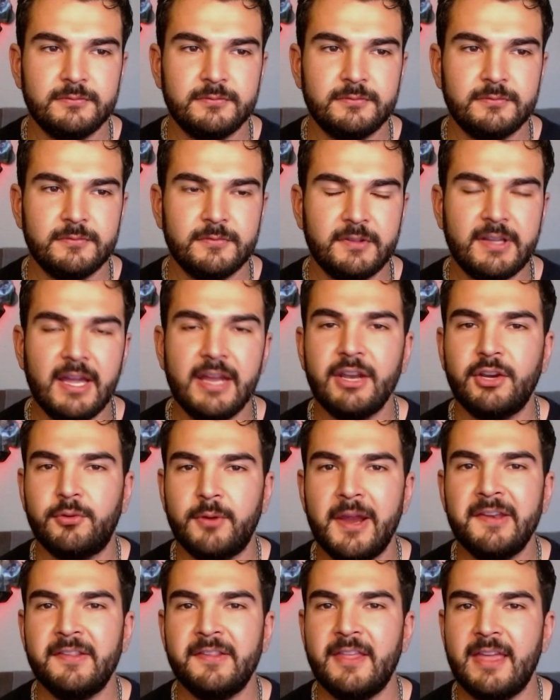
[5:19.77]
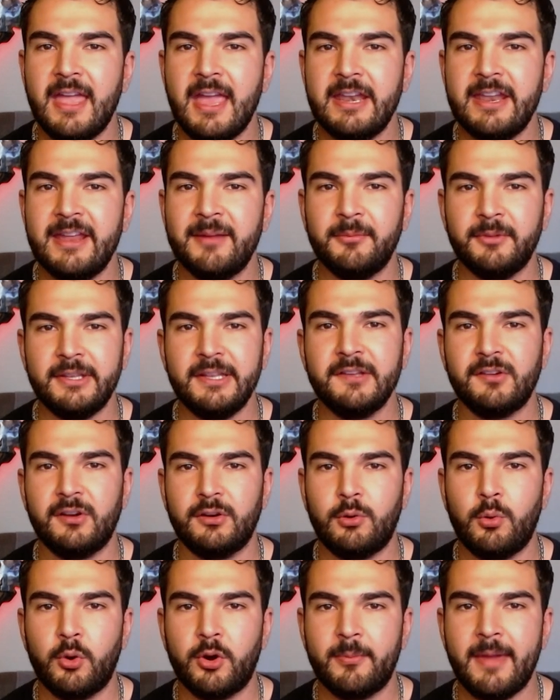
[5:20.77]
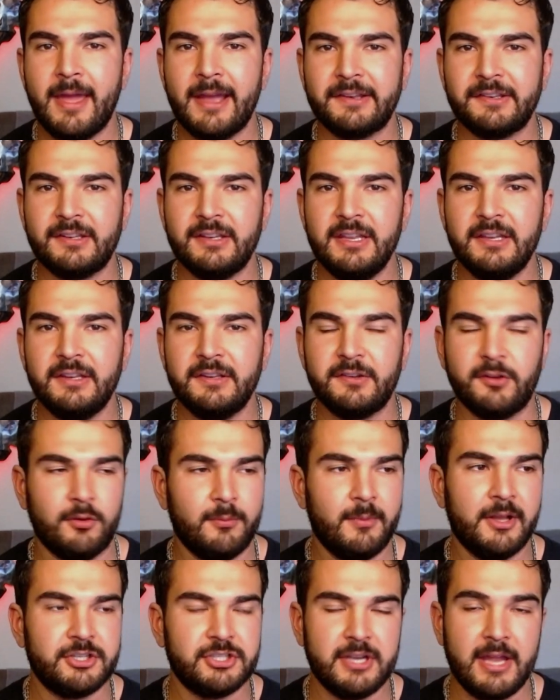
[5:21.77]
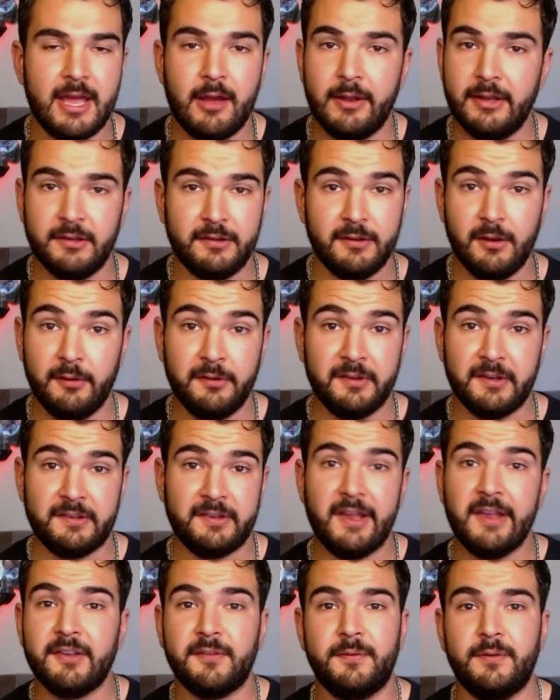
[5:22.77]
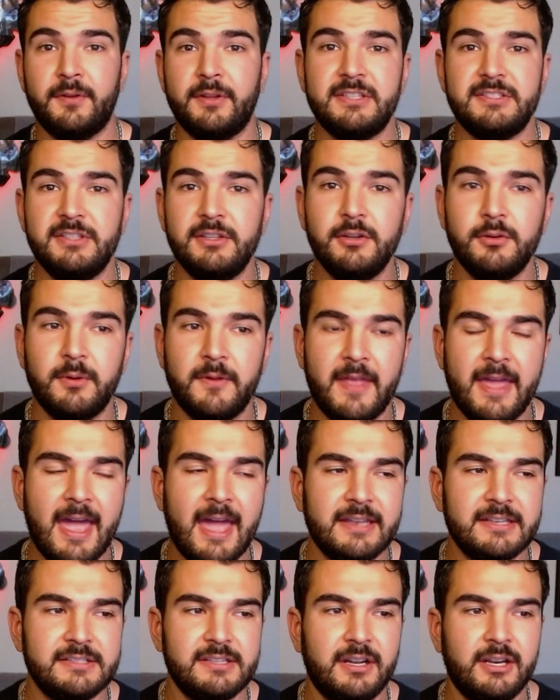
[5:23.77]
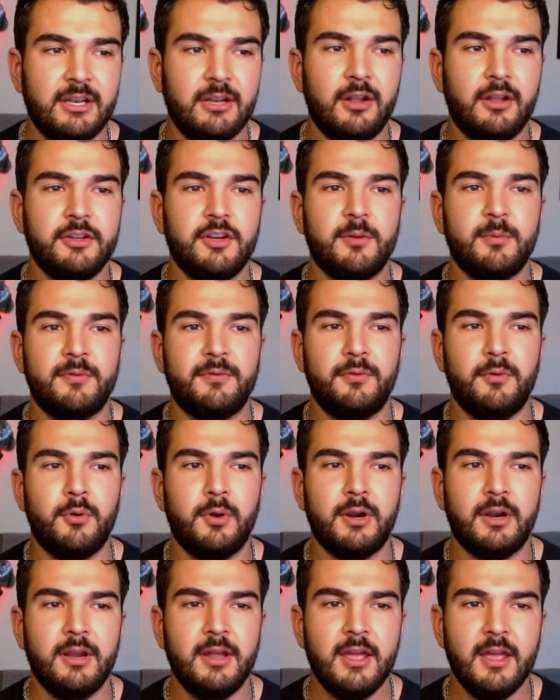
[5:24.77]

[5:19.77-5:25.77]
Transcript: It's kind of crazy that A&M leans on quarterback sneaks so much now, and so successfully too, when they hadn't done it all year before.